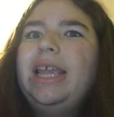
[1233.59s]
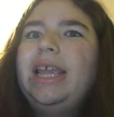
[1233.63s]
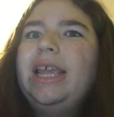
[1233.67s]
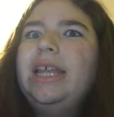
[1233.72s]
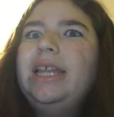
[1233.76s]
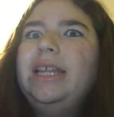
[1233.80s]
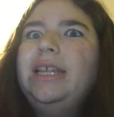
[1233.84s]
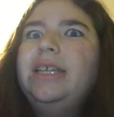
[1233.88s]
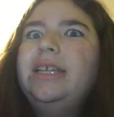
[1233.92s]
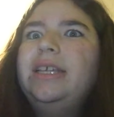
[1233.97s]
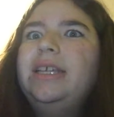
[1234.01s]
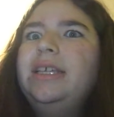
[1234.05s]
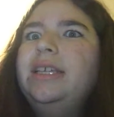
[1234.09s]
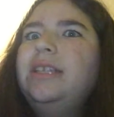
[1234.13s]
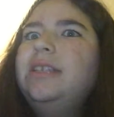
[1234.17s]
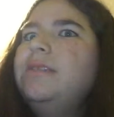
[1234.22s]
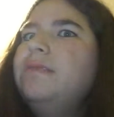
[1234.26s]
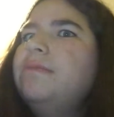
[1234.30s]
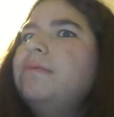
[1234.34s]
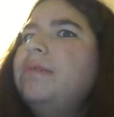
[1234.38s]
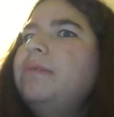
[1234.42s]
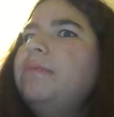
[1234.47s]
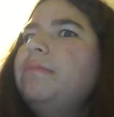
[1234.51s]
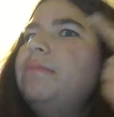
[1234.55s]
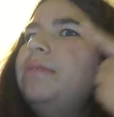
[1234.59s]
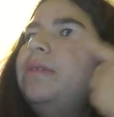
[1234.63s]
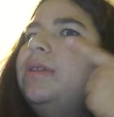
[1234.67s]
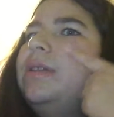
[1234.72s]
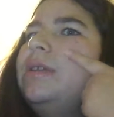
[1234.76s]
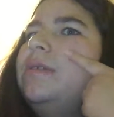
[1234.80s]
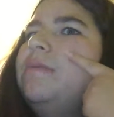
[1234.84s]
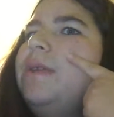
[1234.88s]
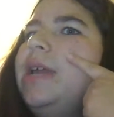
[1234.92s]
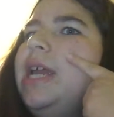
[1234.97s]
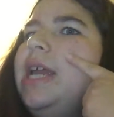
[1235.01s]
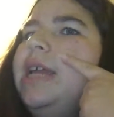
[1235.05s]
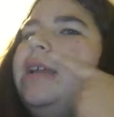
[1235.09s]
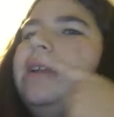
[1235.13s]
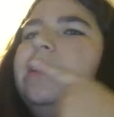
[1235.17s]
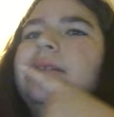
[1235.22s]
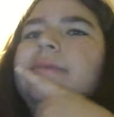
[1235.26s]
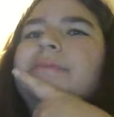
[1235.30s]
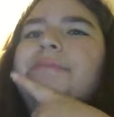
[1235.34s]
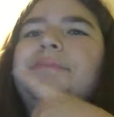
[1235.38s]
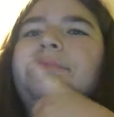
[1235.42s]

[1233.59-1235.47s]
And is Rumple awake?